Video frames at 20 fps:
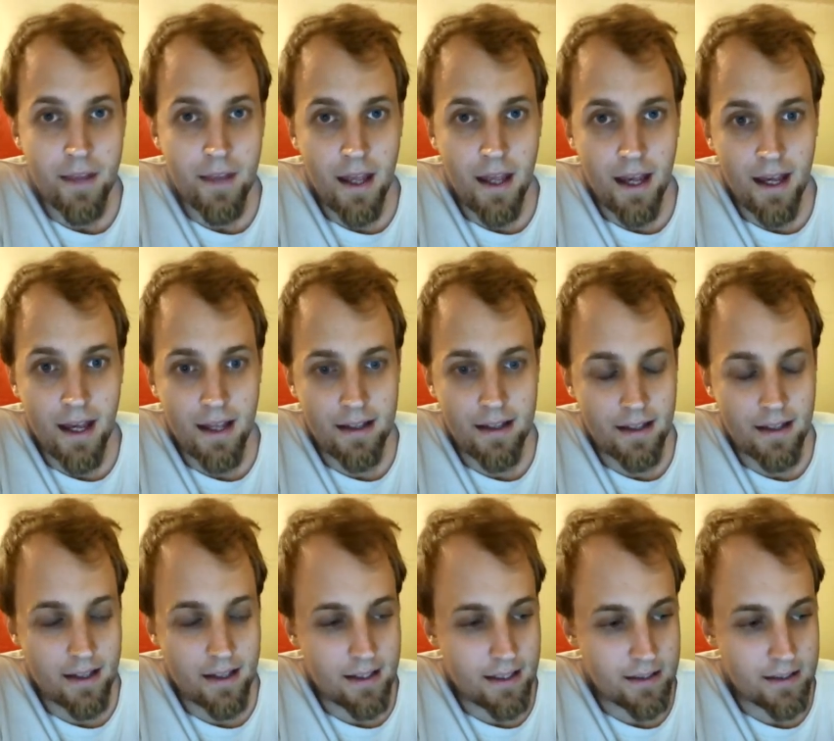and
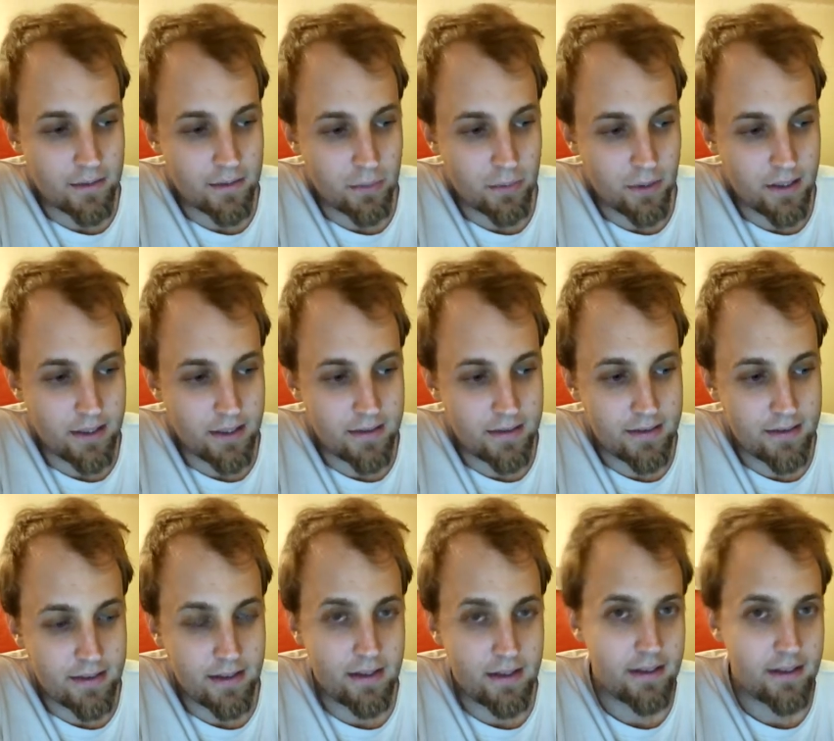I guess what he
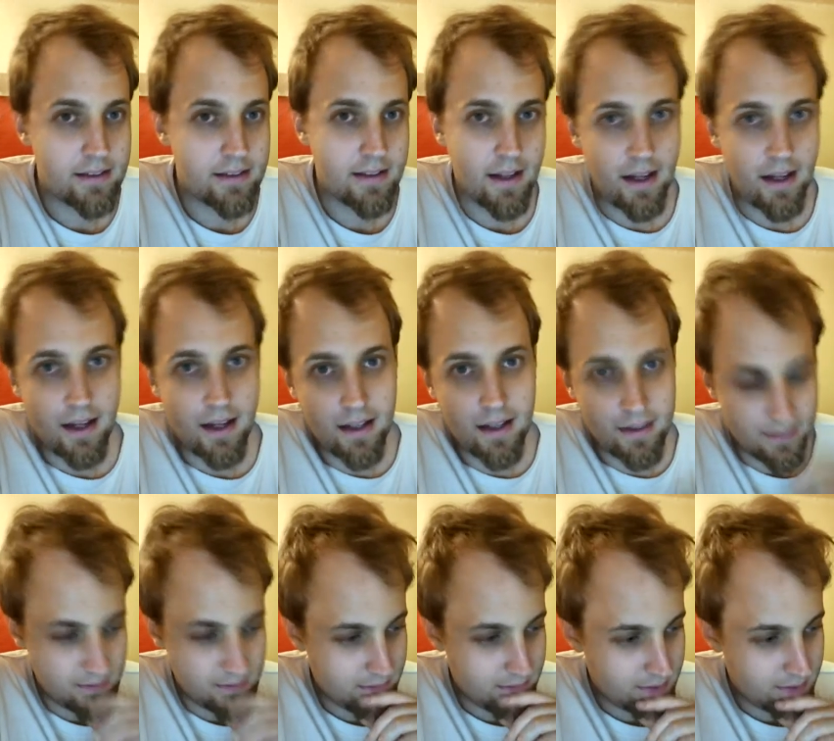sees
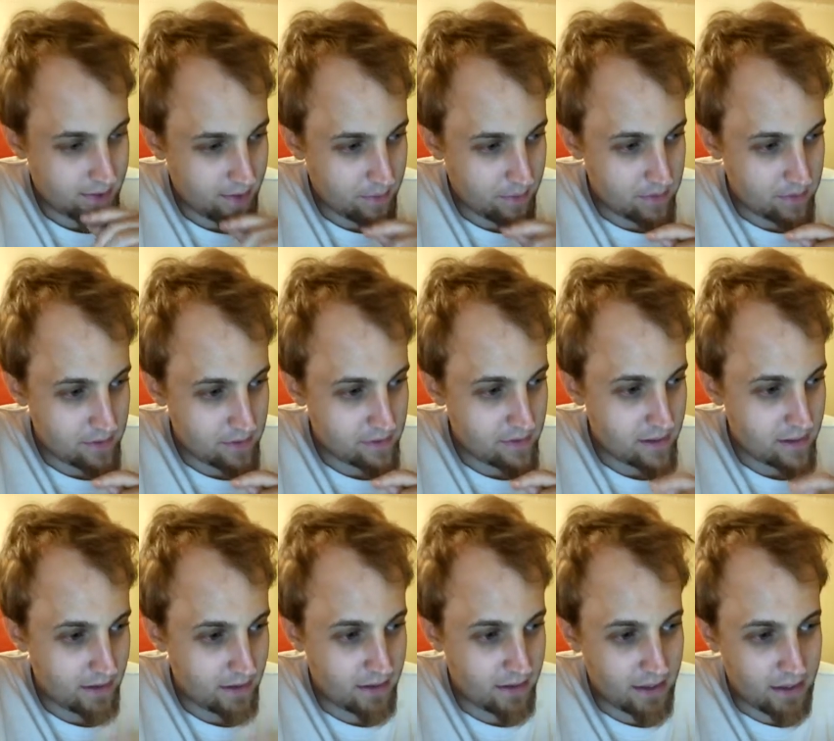as some of
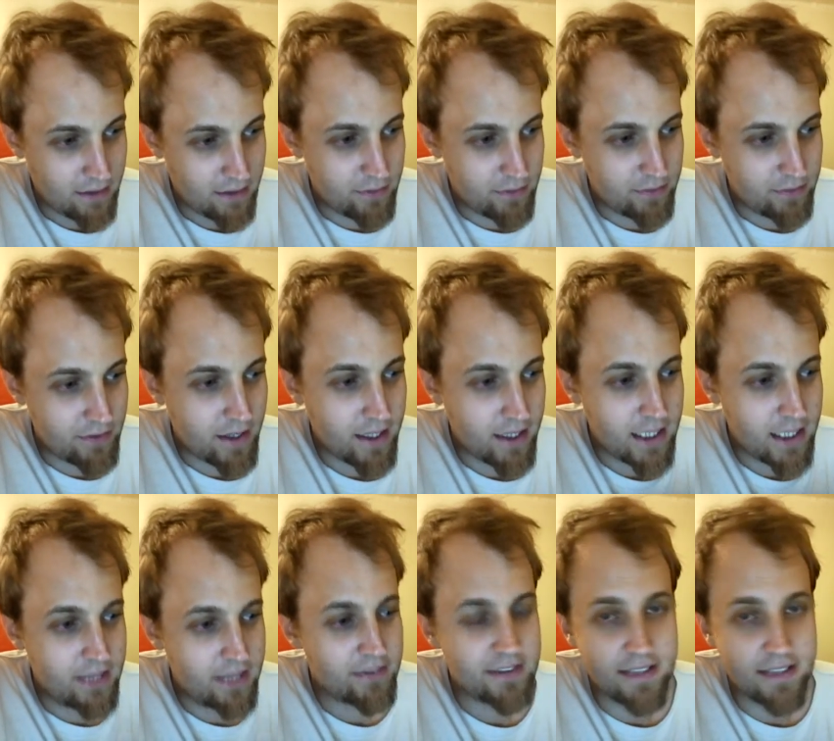their kind of
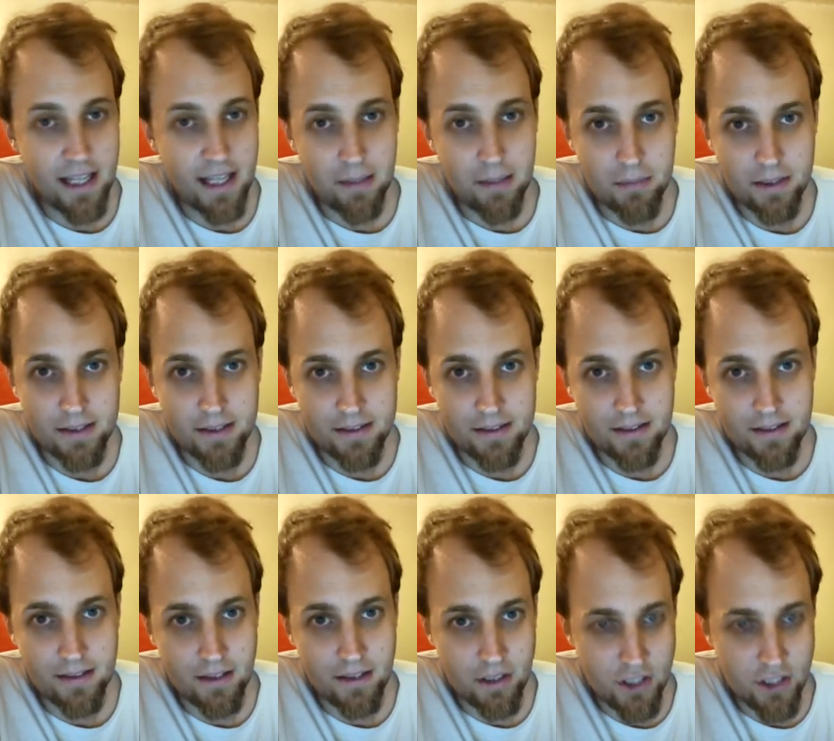naive statements
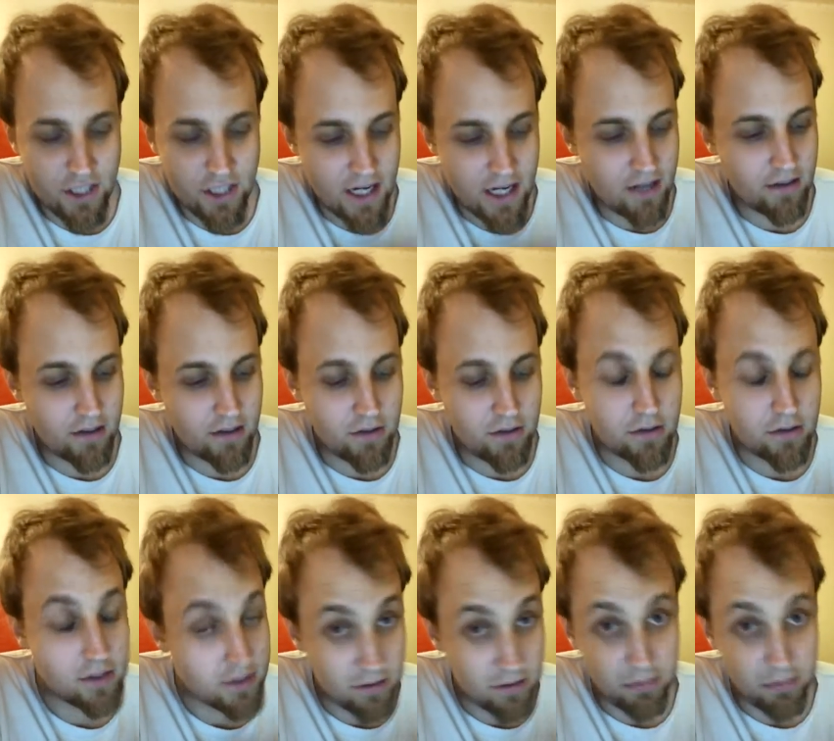and their shallow
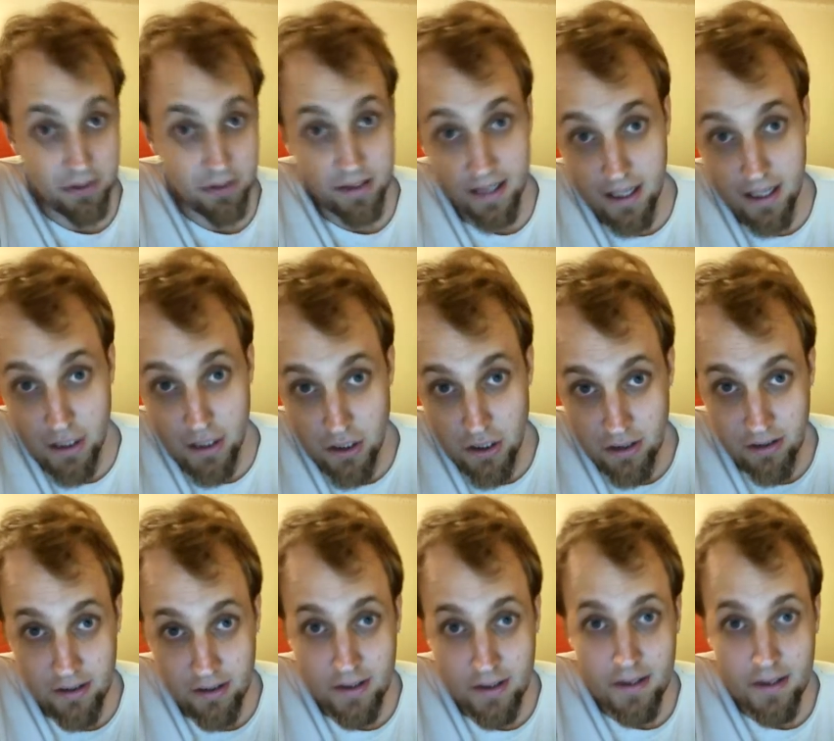
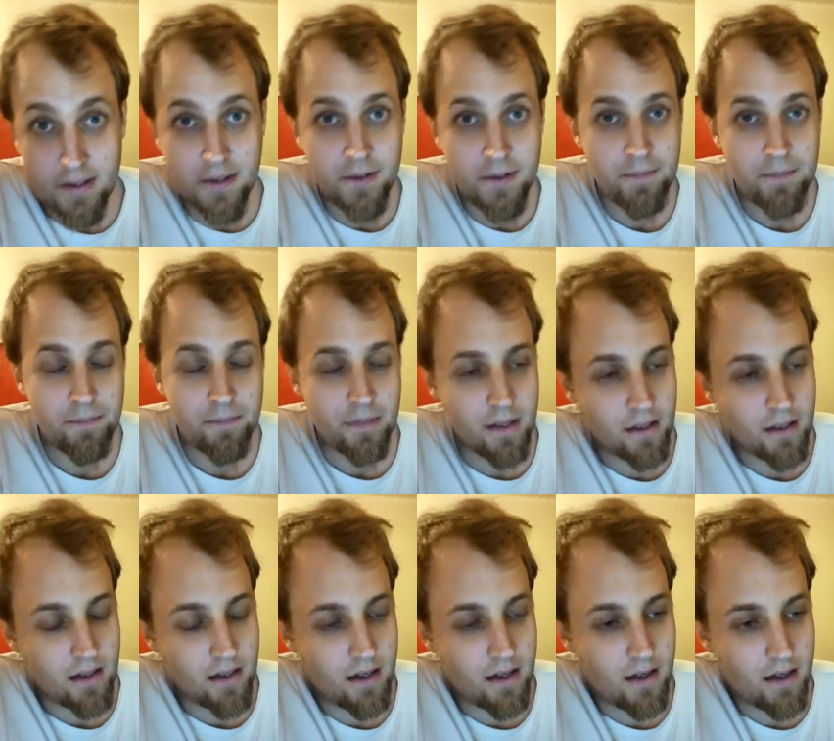interpretation
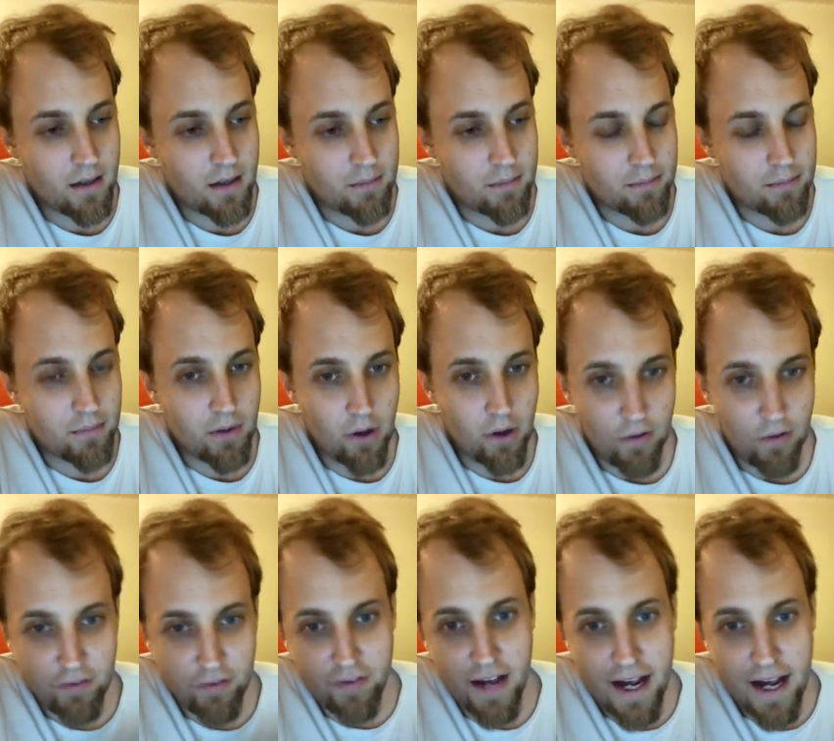um, of
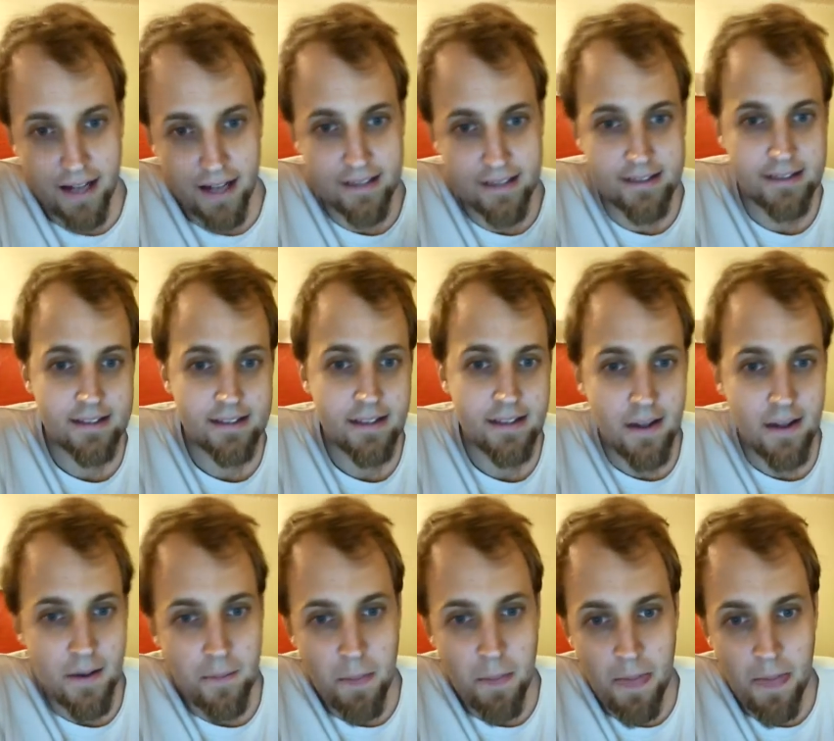facts,
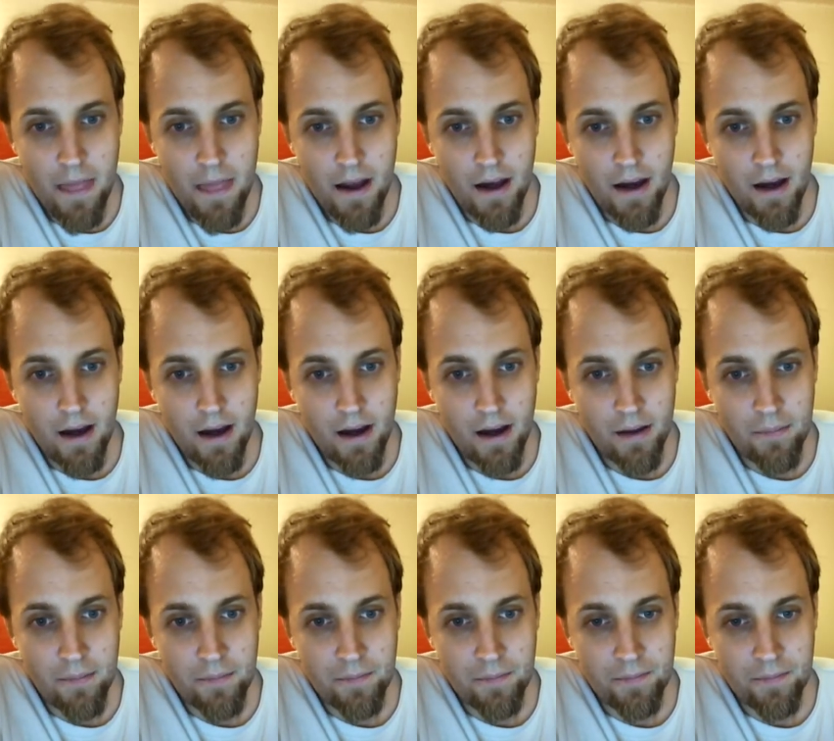
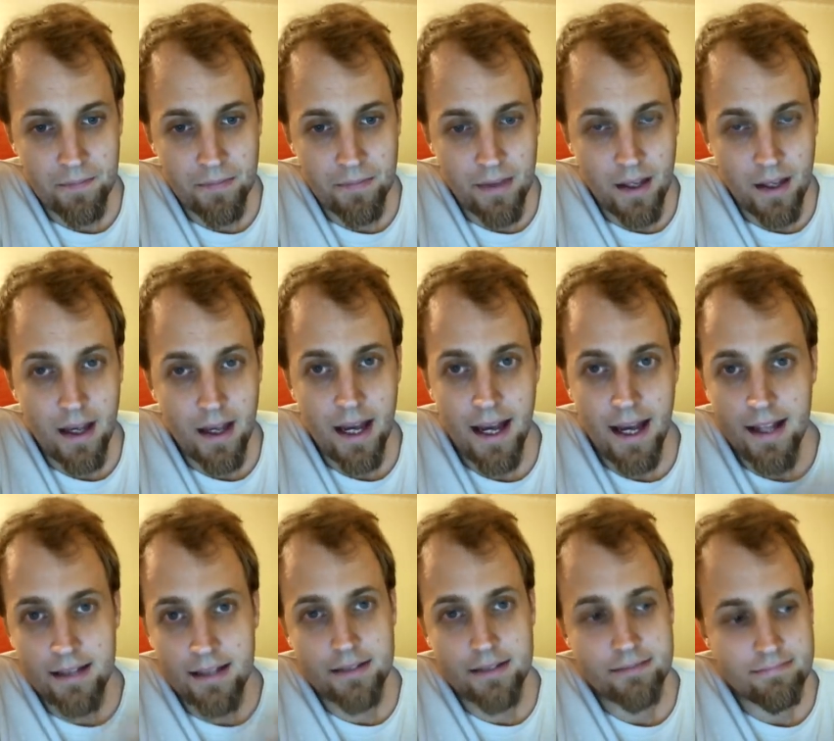um,
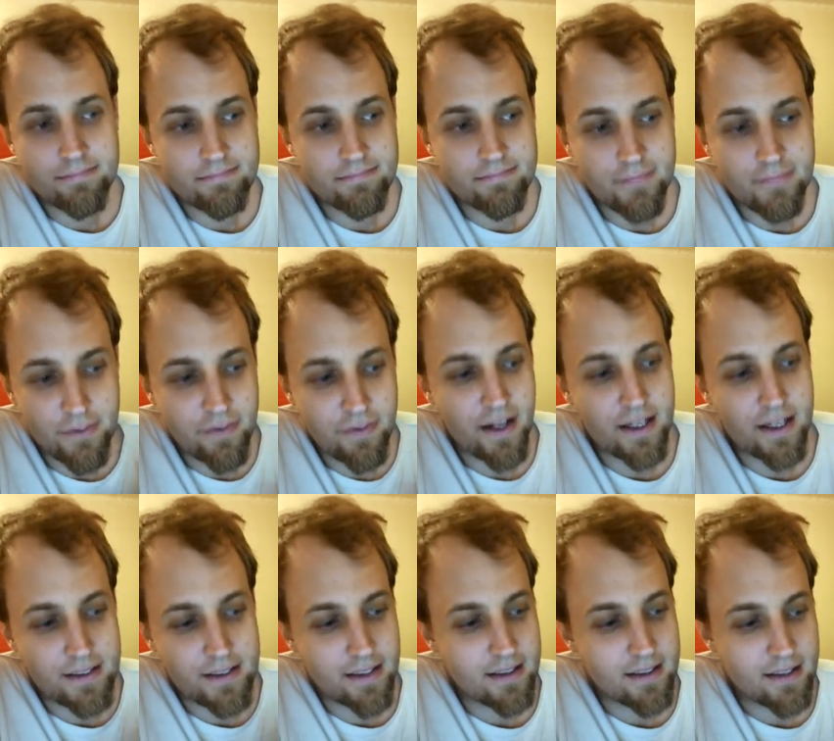and the
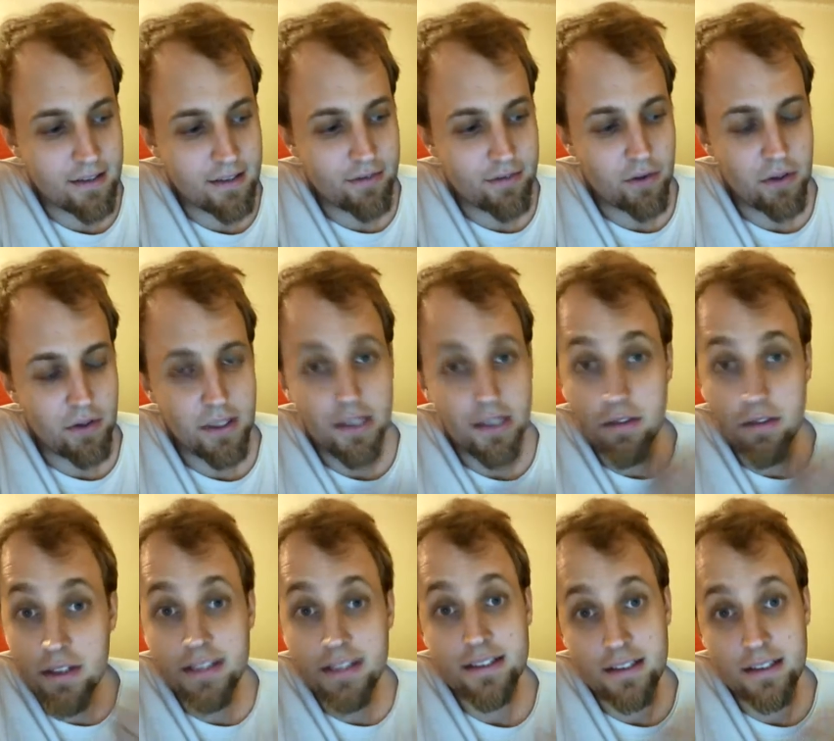fact that they've only
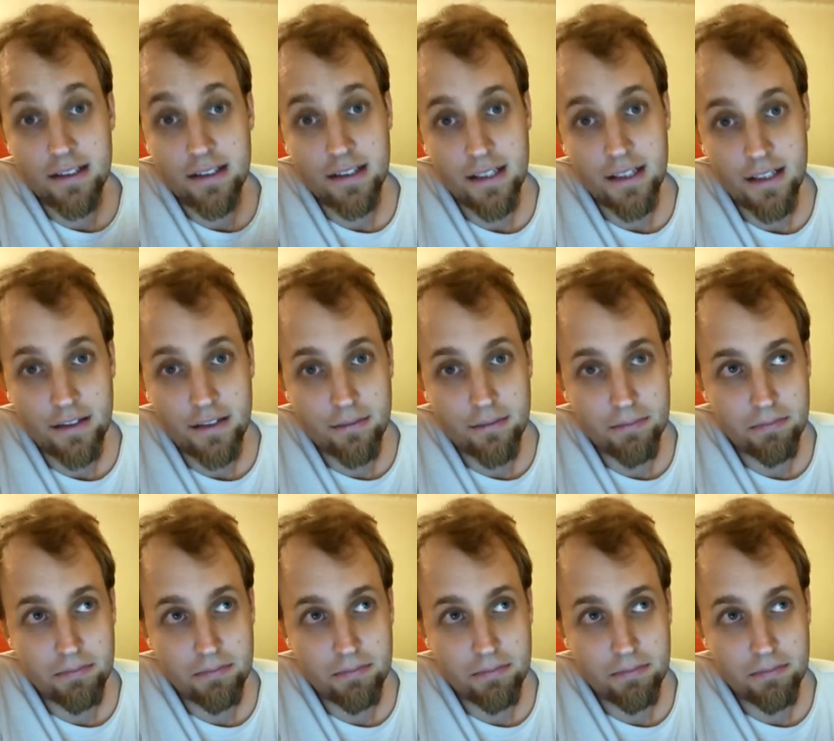recently